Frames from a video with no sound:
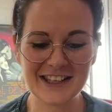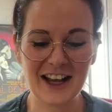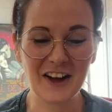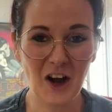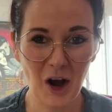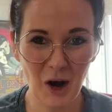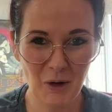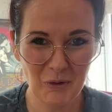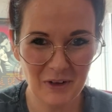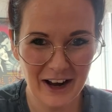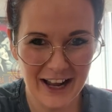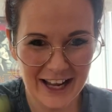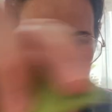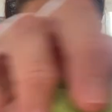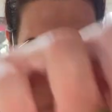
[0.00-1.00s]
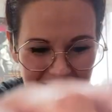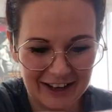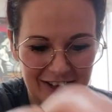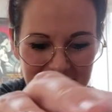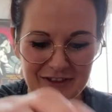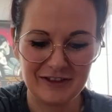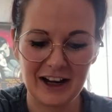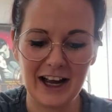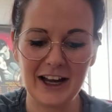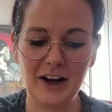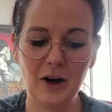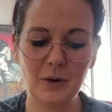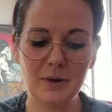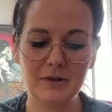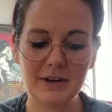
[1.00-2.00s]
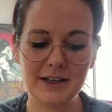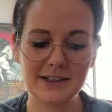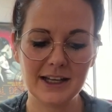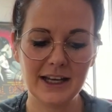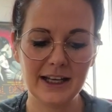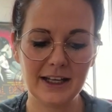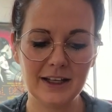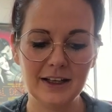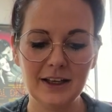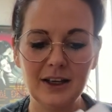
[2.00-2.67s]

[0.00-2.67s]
I can't wait. Right, are we ready?